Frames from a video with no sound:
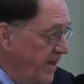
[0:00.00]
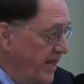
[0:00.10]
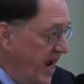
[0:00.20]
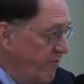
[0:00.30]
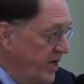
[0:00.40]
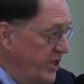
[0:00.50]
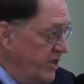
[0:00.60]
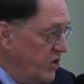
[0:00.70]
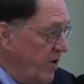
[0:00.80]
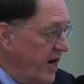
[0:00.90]
to that
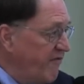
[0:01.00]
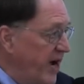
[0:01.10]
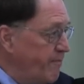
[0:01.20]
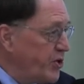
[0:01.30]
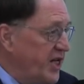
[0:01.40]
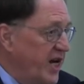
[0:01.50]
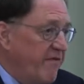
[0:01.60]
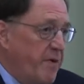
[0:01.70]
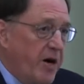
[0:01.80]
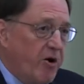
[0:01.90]
region.
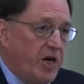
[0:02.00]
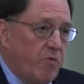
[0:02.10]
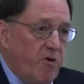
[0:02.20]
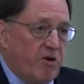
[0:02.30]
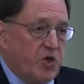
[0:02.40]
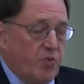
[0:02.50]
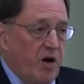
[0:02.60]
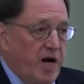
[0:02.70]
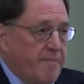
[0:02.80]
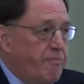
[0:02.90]
25% of American workers
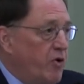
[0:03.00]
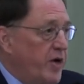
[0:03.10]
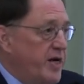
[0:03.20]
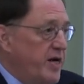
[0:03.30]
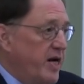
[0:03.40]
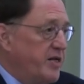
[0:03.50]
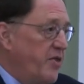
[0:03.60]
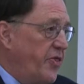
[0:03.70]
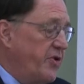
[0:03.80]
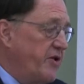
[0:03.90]
were unemployed in
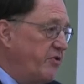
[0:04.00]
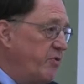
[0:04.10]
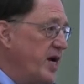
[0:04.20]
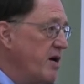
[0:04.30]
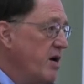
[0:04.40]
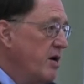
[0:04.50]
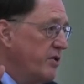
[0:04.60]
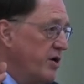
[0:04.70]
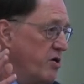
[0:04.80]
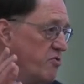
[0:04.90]
1933.
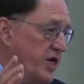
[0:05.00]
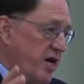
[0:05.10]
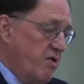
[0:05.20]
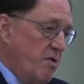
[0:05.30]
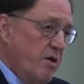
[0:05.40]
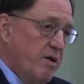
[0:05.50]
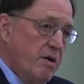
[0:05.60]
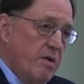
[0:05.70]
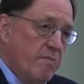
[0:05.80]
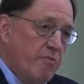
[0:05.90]
The New Deal
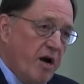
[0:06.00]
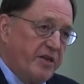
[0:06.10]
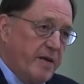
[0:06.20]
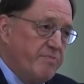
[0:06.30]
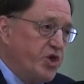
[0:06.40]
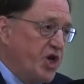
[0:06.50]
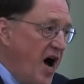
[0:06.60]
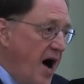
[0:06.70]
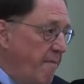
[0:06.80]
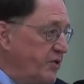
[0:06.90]
brought them
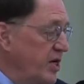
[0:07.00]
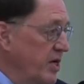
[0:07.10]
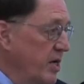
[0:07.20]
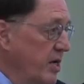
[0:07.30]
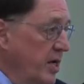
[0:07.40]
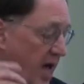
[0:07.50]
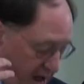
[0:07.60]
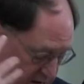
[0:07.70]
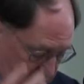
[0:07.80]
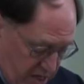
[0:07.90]
jobs
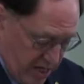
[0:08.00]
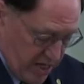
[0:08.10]
and